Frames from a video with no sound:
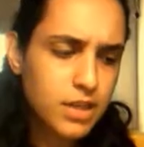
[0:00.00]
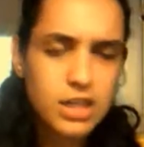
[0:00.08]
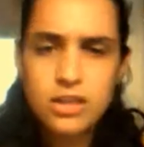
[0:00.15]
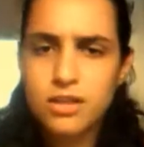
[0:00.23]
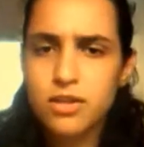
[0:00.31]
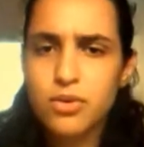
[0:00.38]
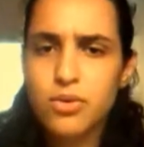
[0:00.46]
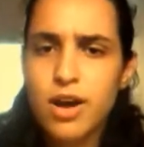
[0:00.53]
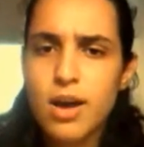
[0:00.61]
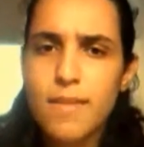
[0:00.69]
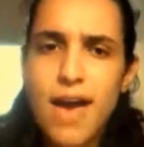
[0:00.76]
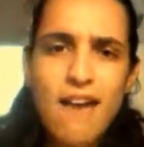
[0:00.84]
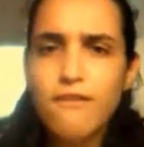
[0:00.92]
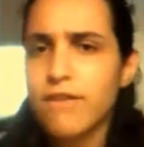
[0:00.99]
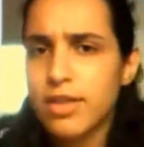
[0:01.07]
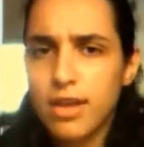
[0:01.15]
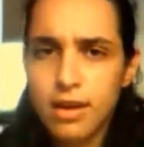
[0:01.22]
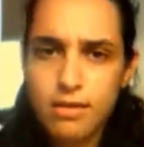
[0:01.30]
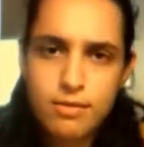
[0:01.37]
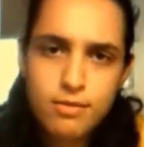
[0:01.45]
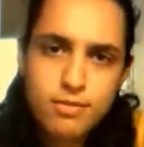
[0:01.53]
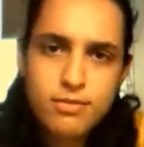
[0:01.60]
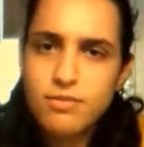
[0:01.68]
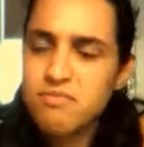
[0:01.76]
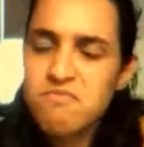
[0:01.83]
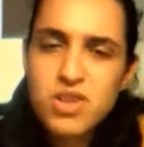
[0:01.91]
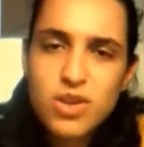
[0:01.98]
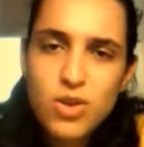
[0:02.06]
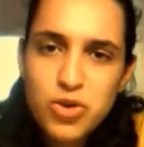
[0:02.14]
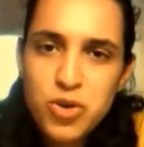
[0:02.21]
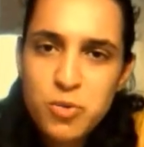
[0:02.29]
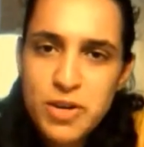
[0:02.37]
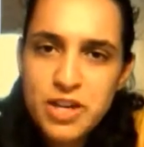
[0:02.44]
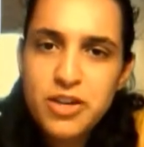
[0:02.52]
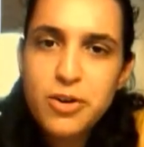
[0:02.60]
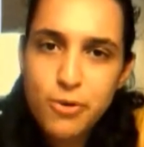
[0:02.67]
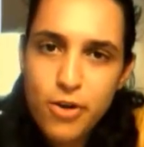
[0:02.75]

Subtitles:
Instagram, everything. Social media